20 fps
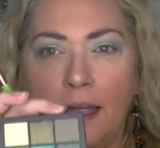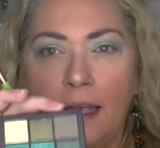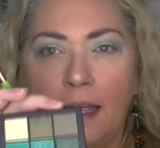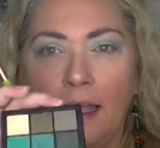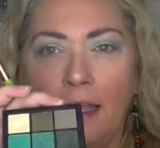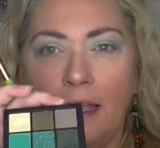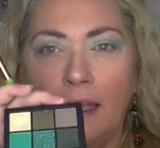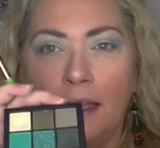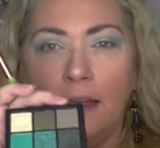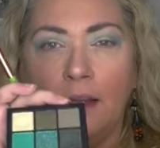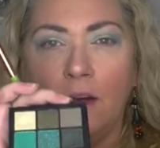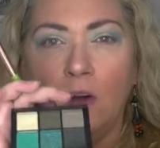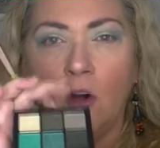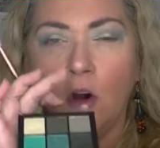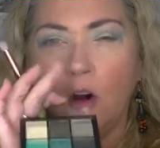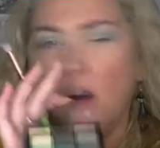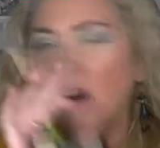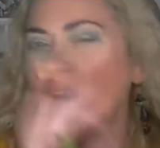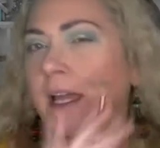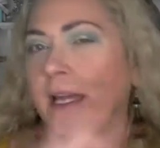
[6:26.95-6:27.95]
an
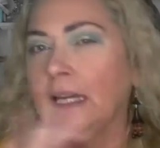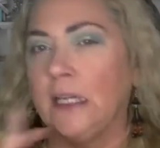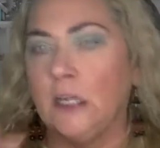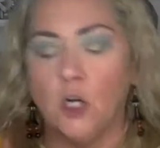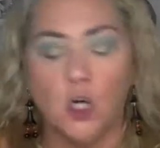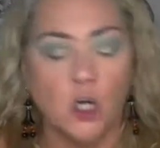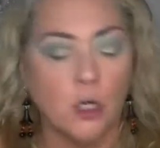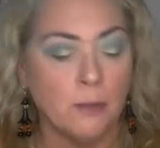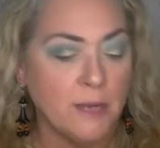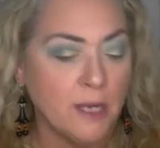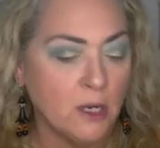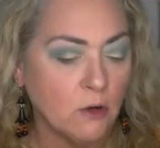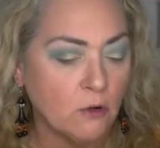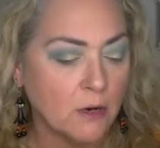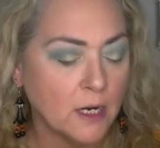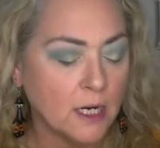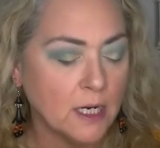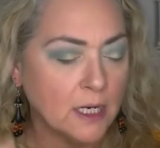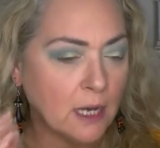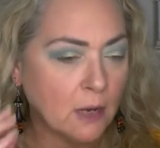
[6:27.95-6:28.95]
like an army
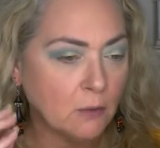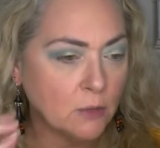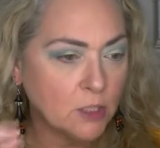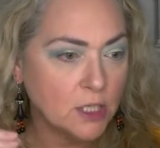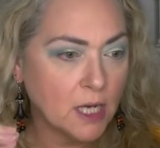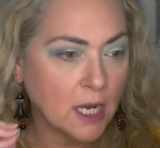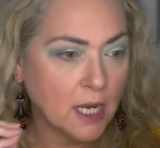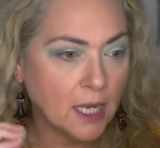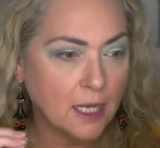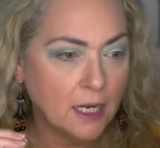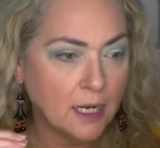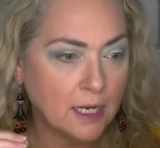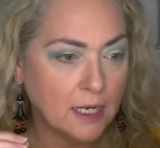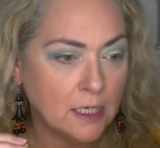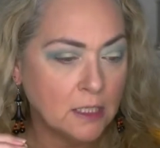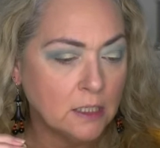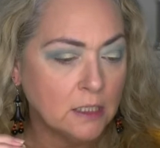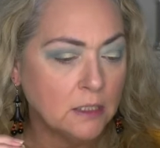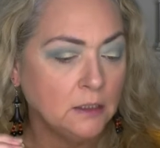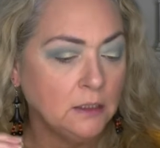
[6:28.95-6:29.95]
green. I wish I had
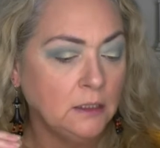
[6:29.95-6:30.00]
a